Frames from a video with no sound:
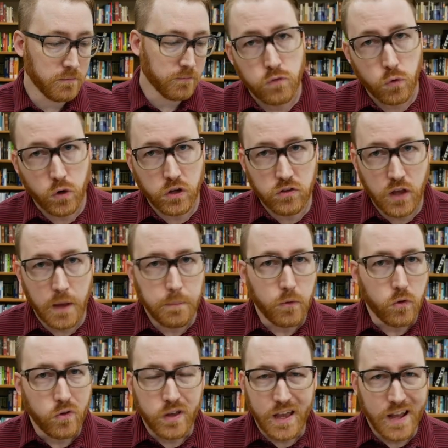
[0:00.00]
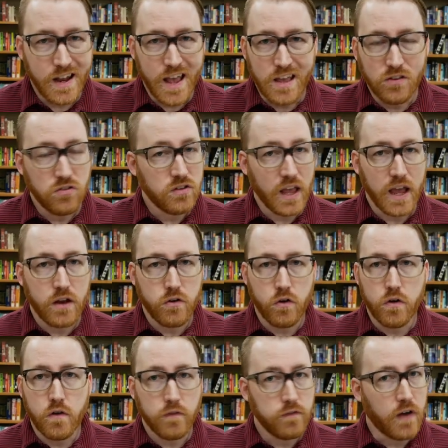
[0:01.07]
For example, in a
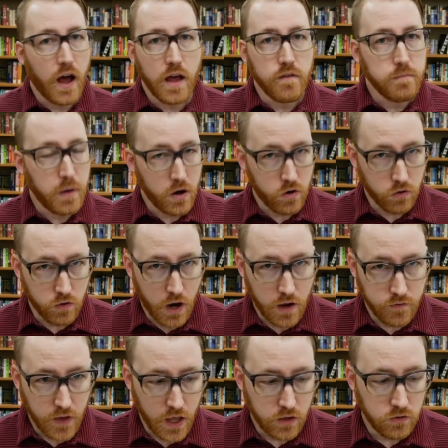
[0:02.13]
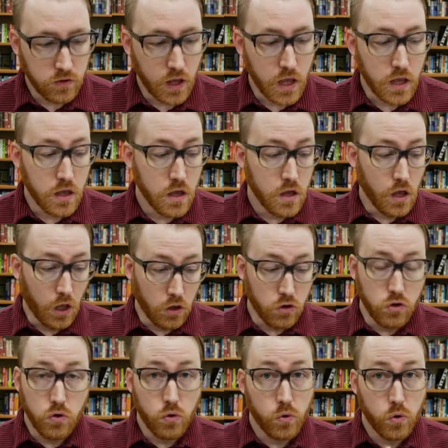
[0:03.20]
standard 5-paragraph essay,
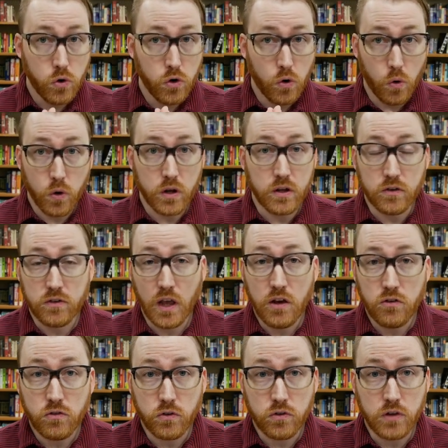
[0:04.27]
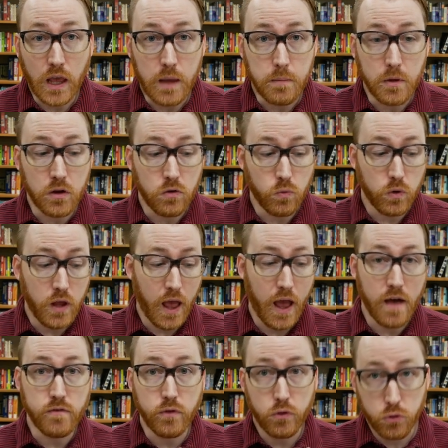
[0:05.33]
your organizational statement would
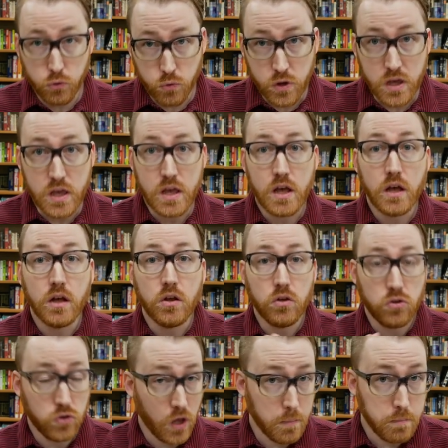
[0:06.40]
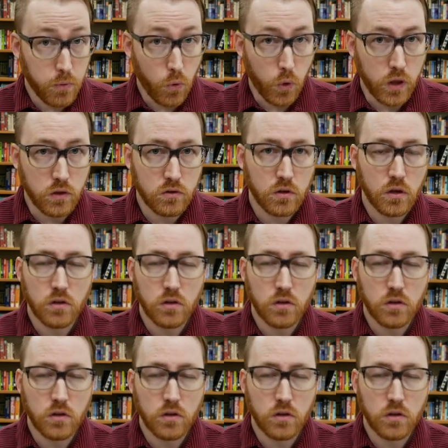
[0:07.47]
have 3 subpoints.